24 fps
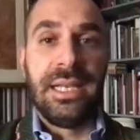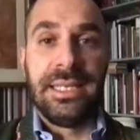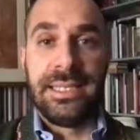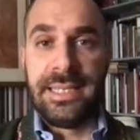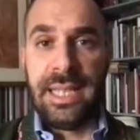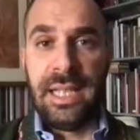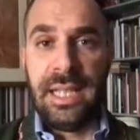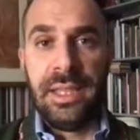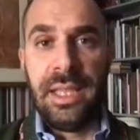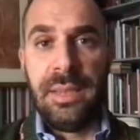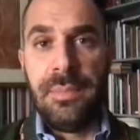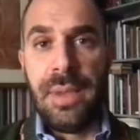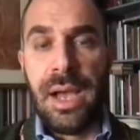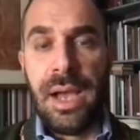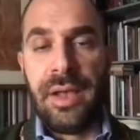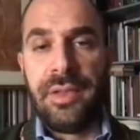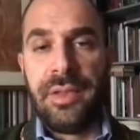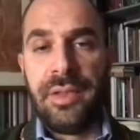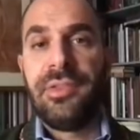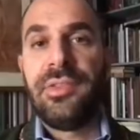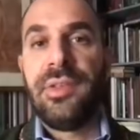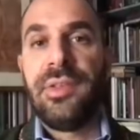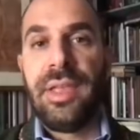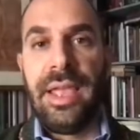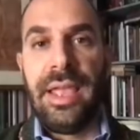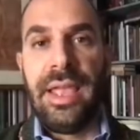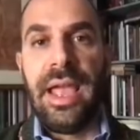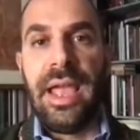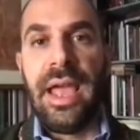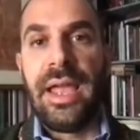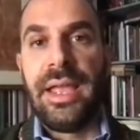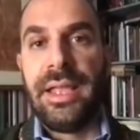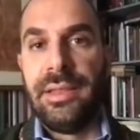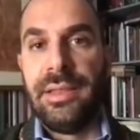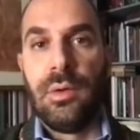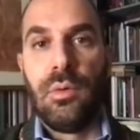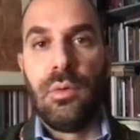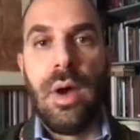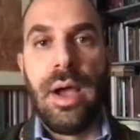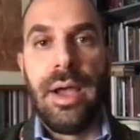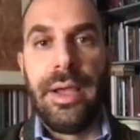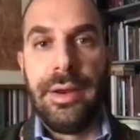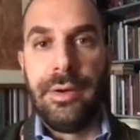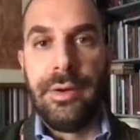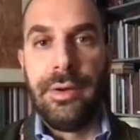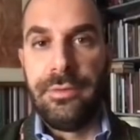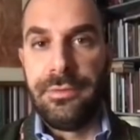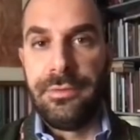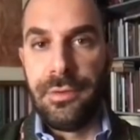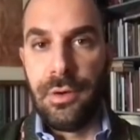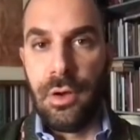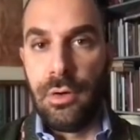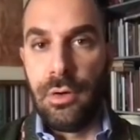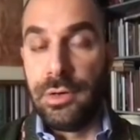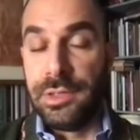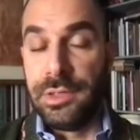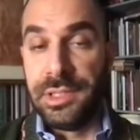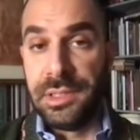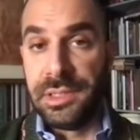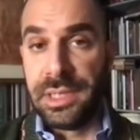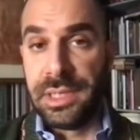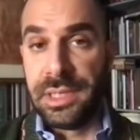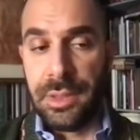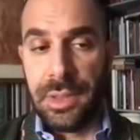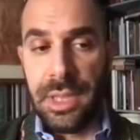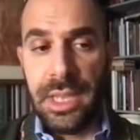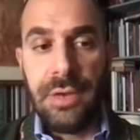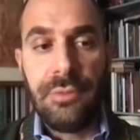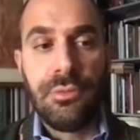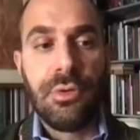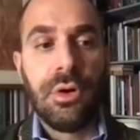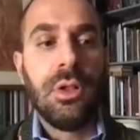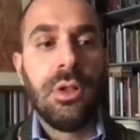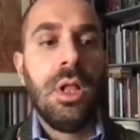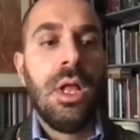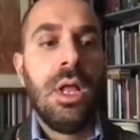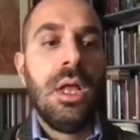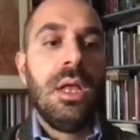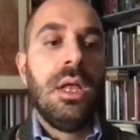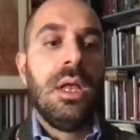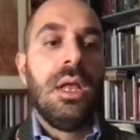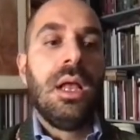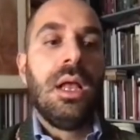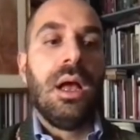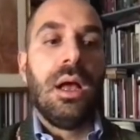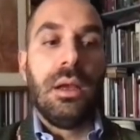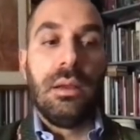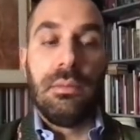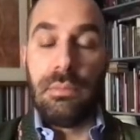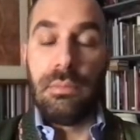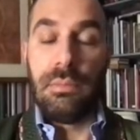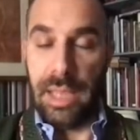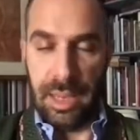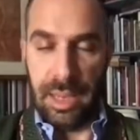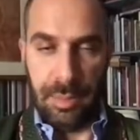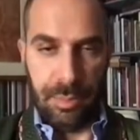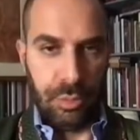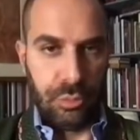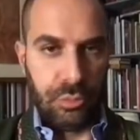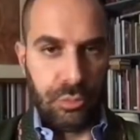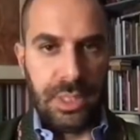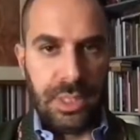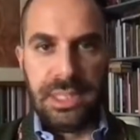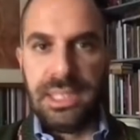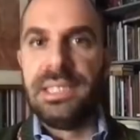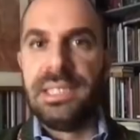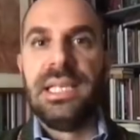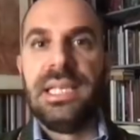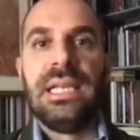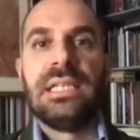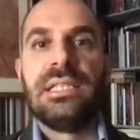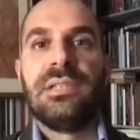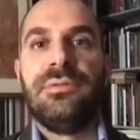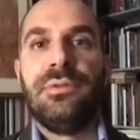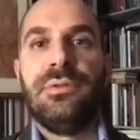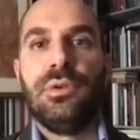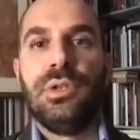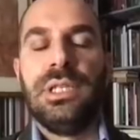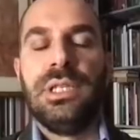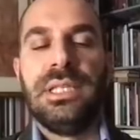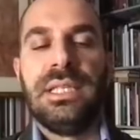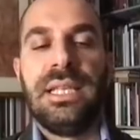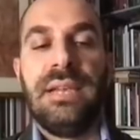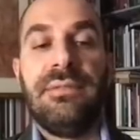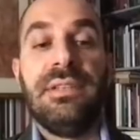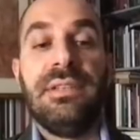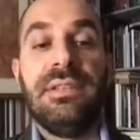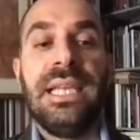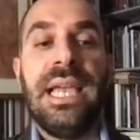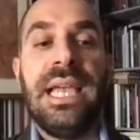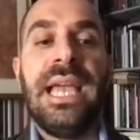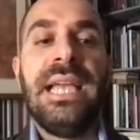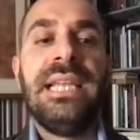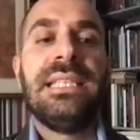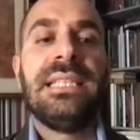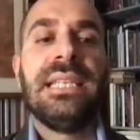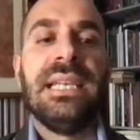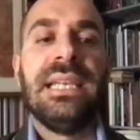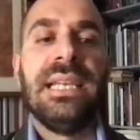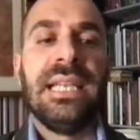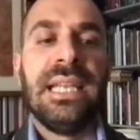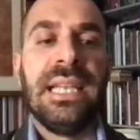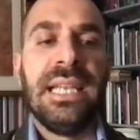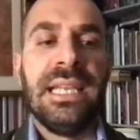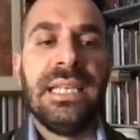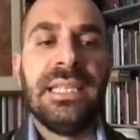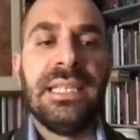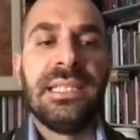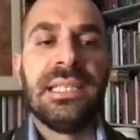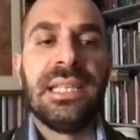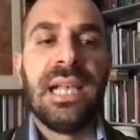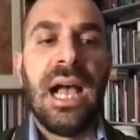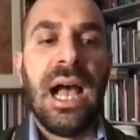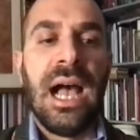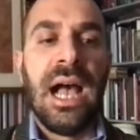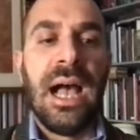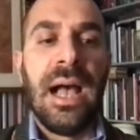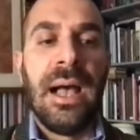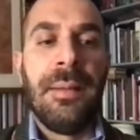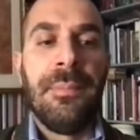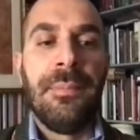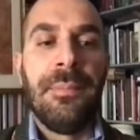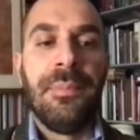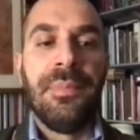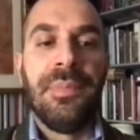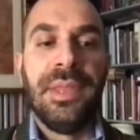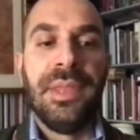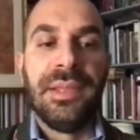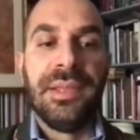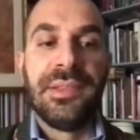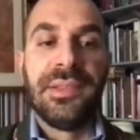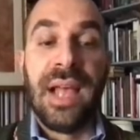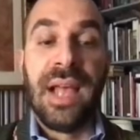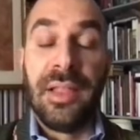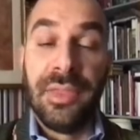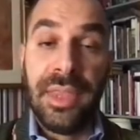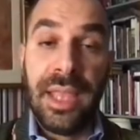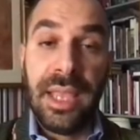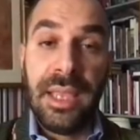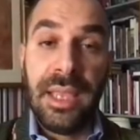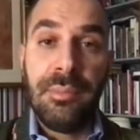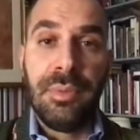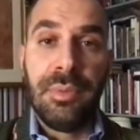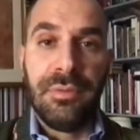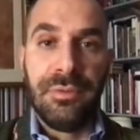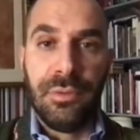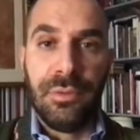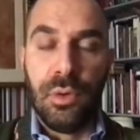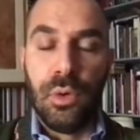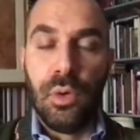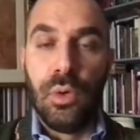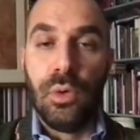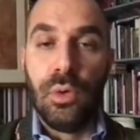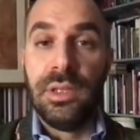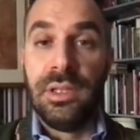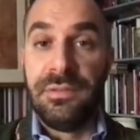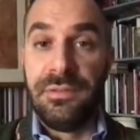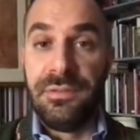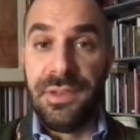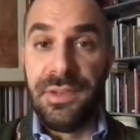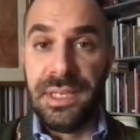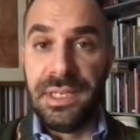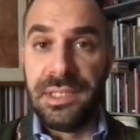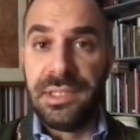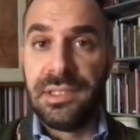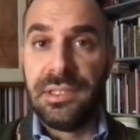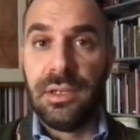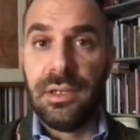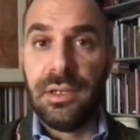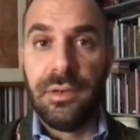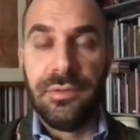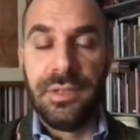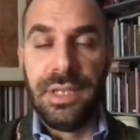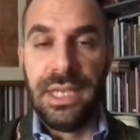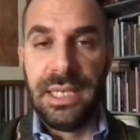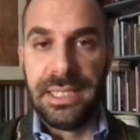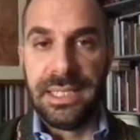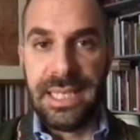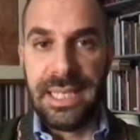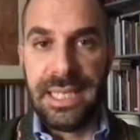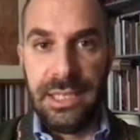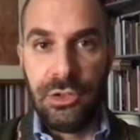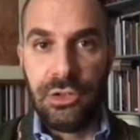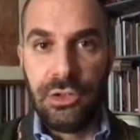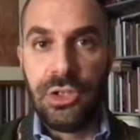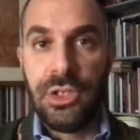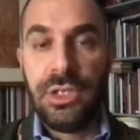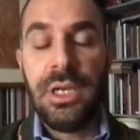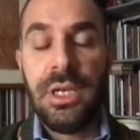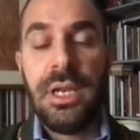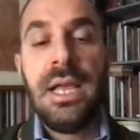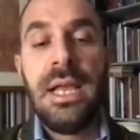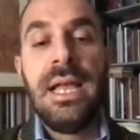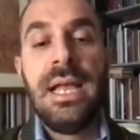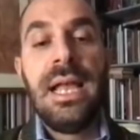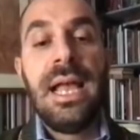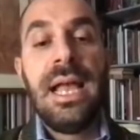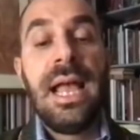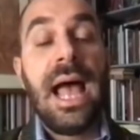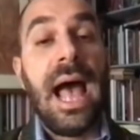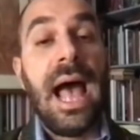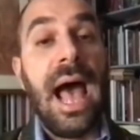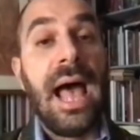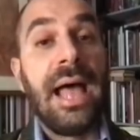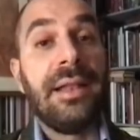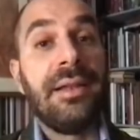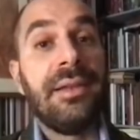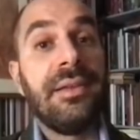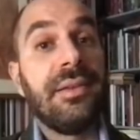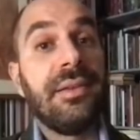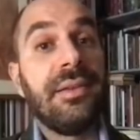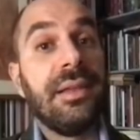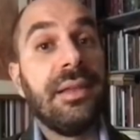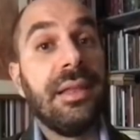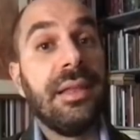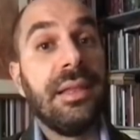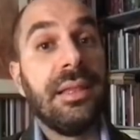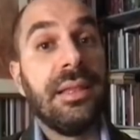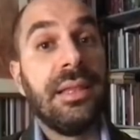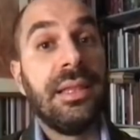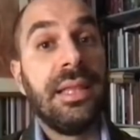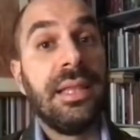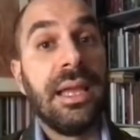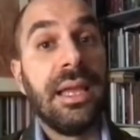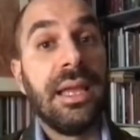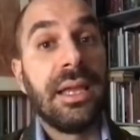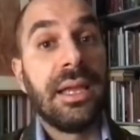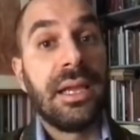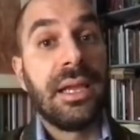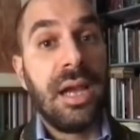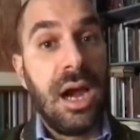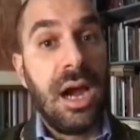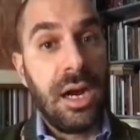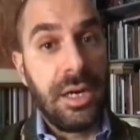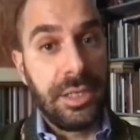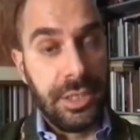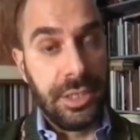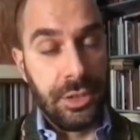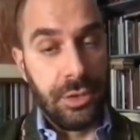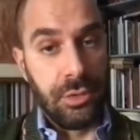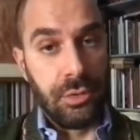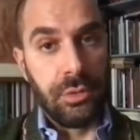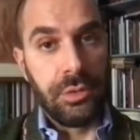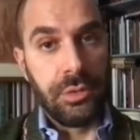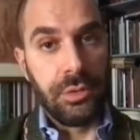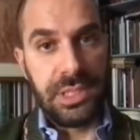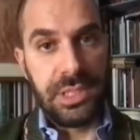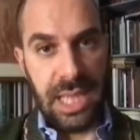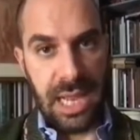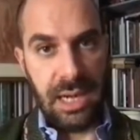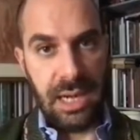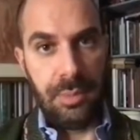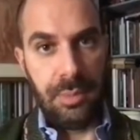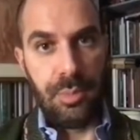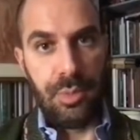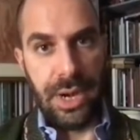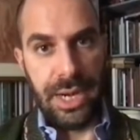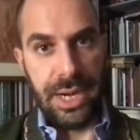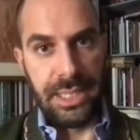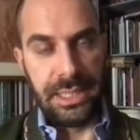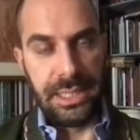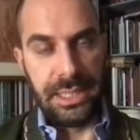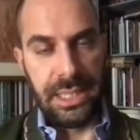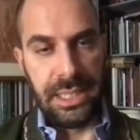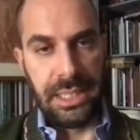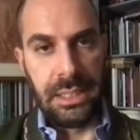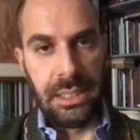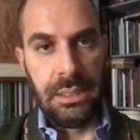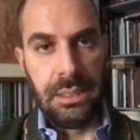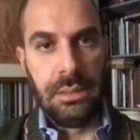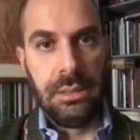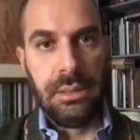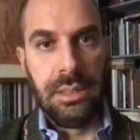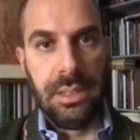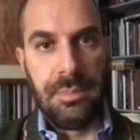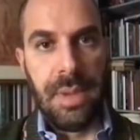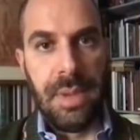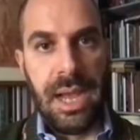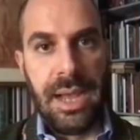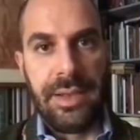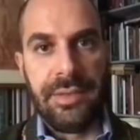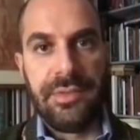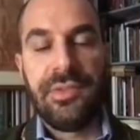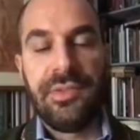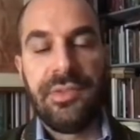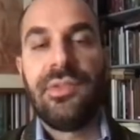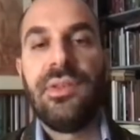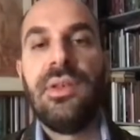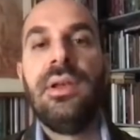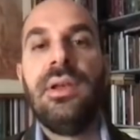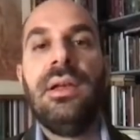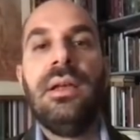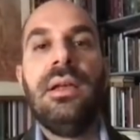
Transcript: a Sunday Mass here in the choir of Florence's Cathedral, April 26, 1478. It is the Sunday before the Feast of the Ascension, and the cardinal celebrating the Mass